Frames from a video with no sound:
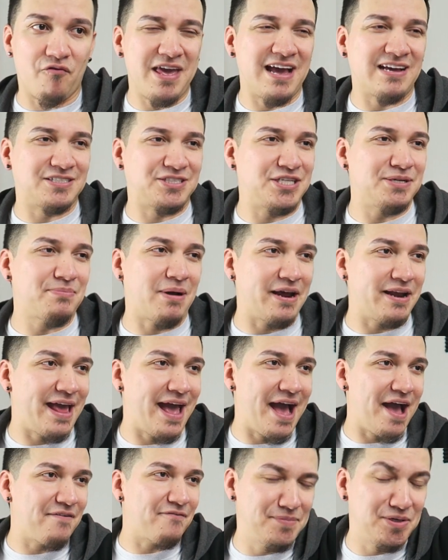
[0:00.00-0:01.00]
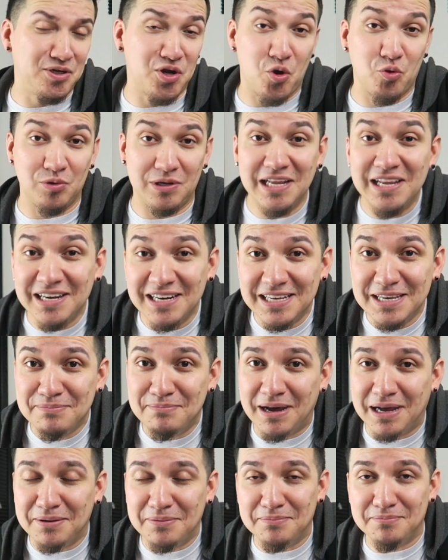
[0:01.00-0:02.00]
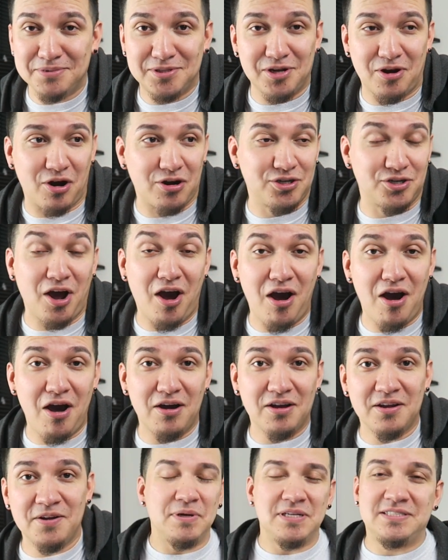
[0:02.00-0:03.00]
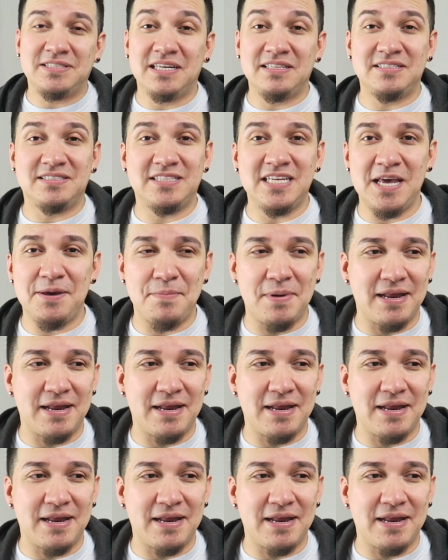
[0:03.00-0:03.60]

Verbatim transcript: Yeah, she might have, you know, Lily, my, our dog, but it's not the same.